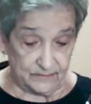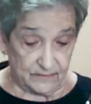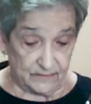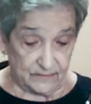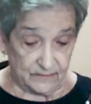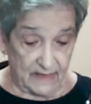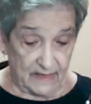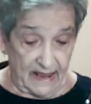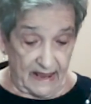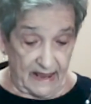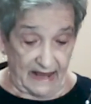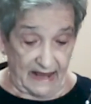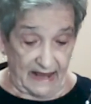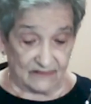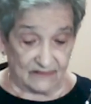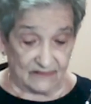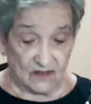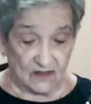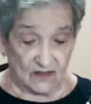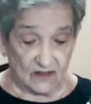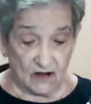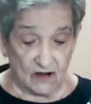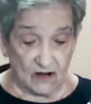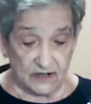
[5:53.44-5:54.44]
and the
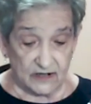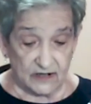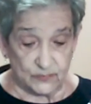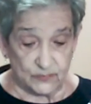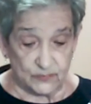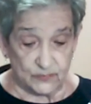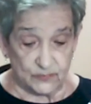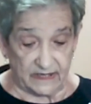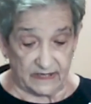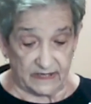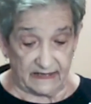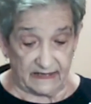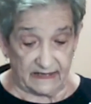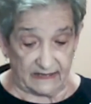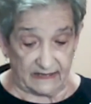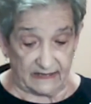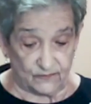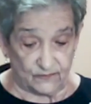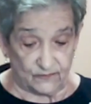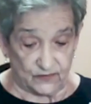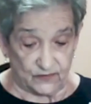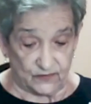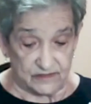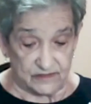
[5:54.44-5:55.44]
hardworking
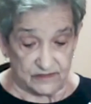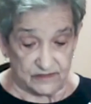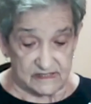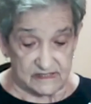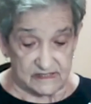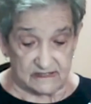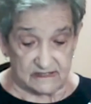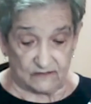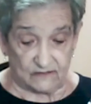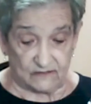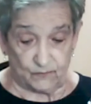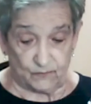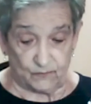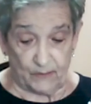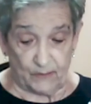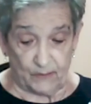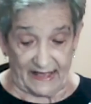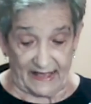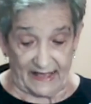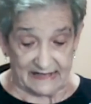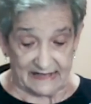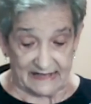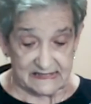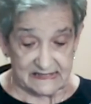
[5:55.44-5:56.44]
efforts of
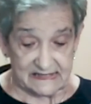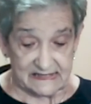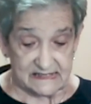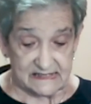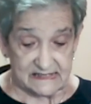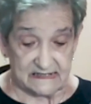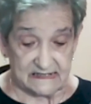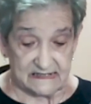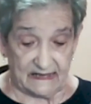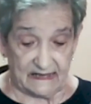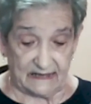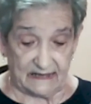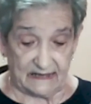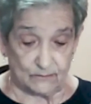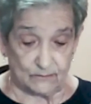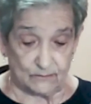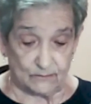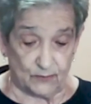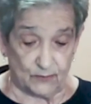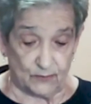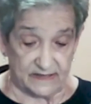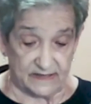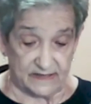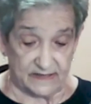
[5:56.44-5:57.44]
past and
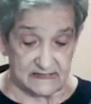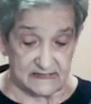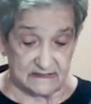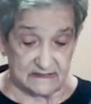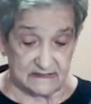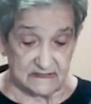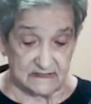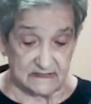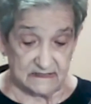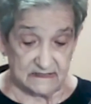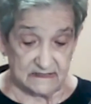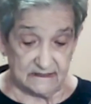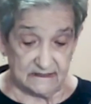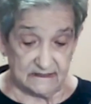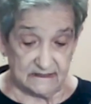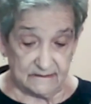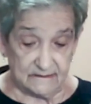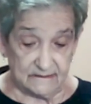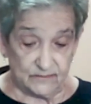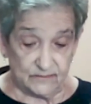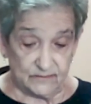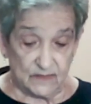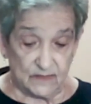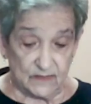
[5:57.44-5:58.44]
present
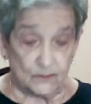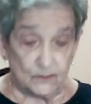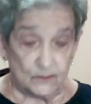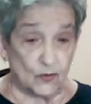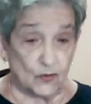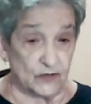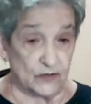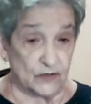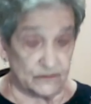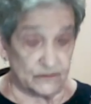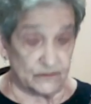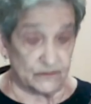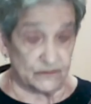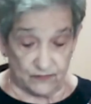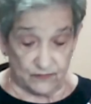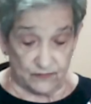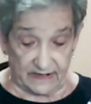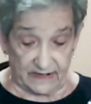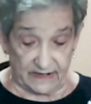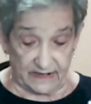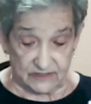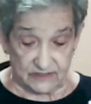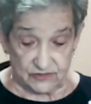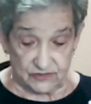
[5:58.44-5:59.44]
board of
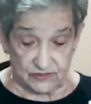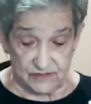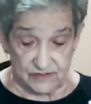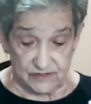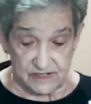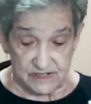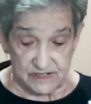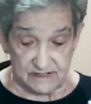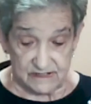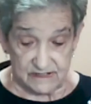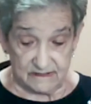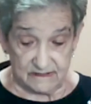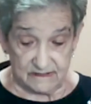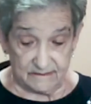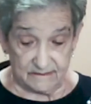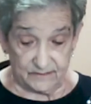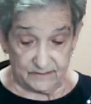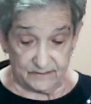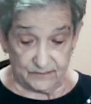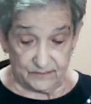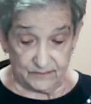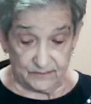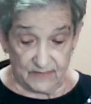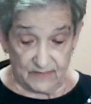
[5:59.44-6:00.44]
directors.
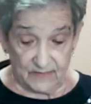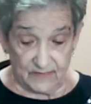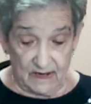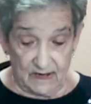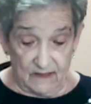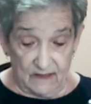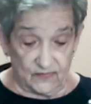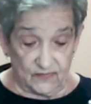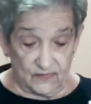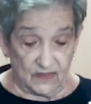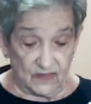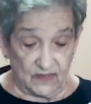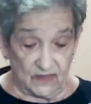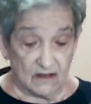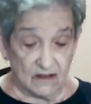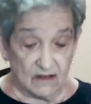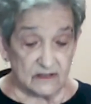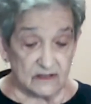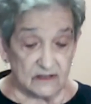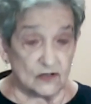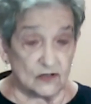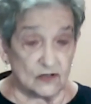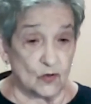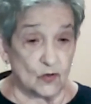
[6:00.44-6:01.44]
The
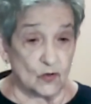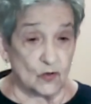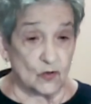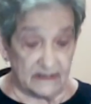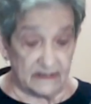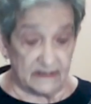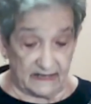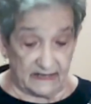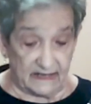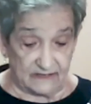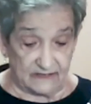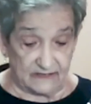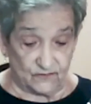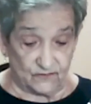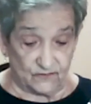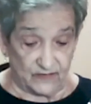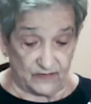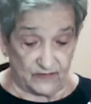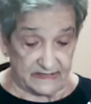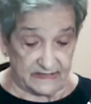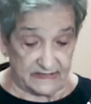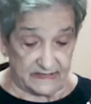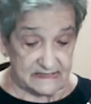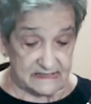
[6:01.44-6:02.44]
ongoing
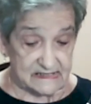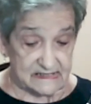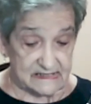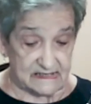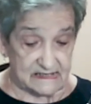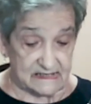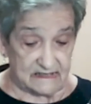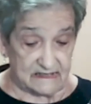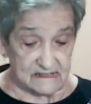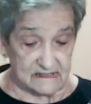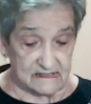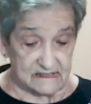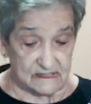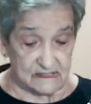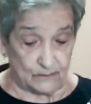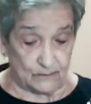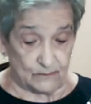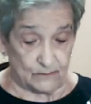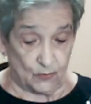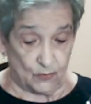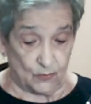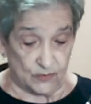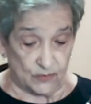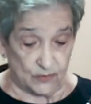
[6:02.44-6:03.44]
advice,
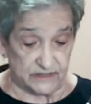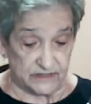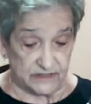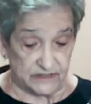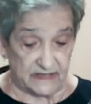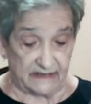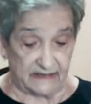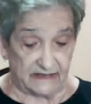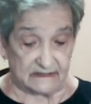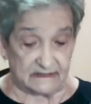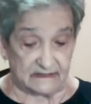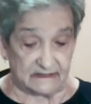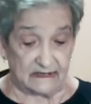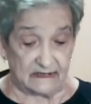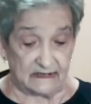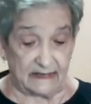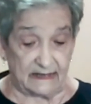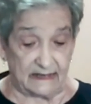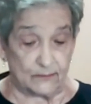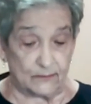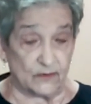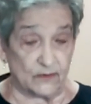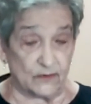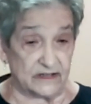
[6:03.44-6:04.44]
support, and
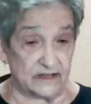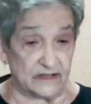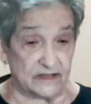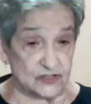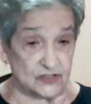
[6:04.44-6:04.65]
collaboration